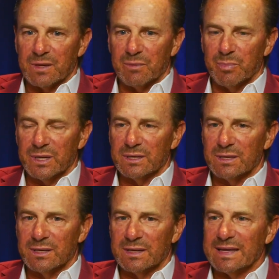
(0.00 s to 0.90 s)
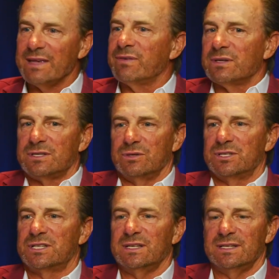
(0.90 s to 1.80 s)
But even to
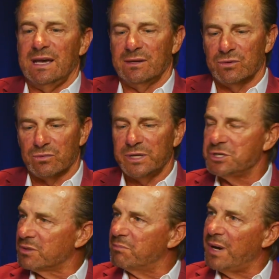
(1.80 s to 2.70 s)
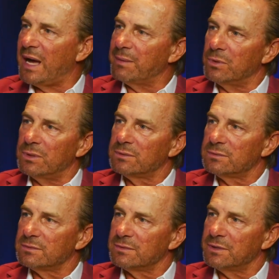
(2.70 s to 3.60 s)
sit down and read your Bible,
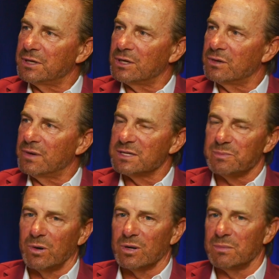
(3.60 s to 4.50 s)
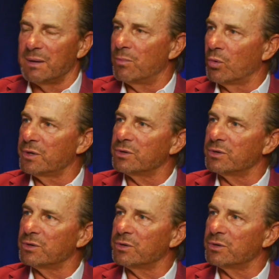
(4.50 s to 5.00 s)
you know, as a part of my morning